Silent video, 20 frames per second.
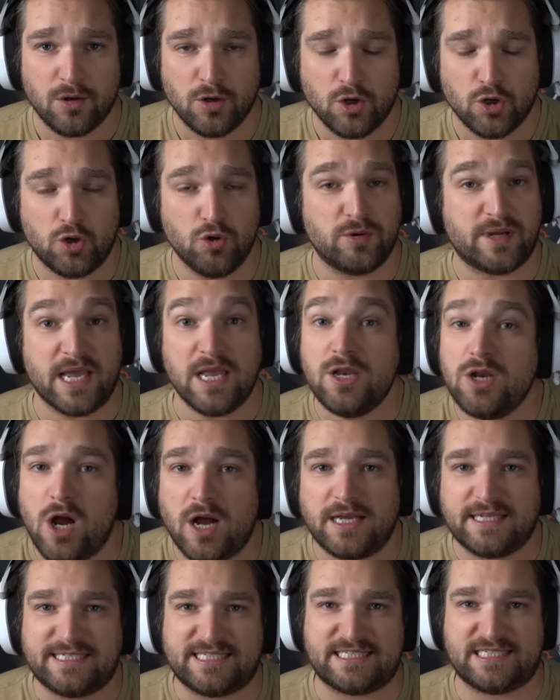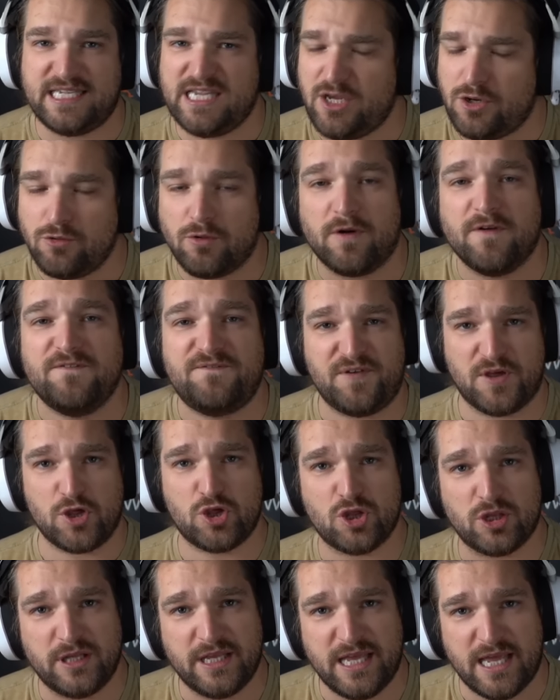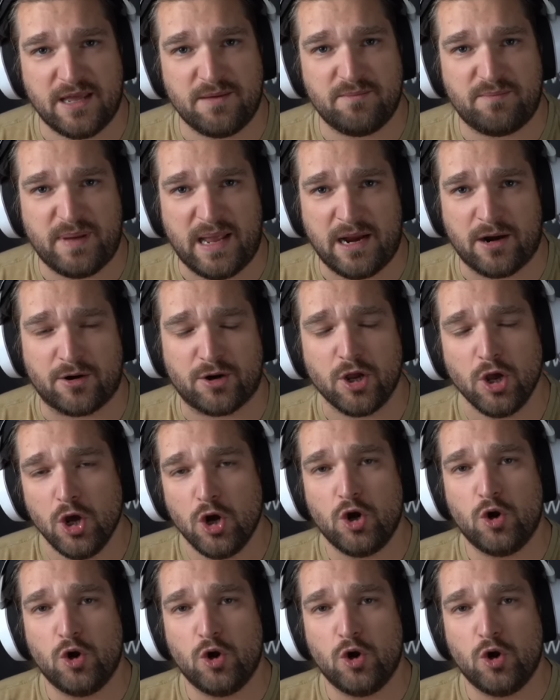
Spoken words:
who cannot see, who are visually impaired,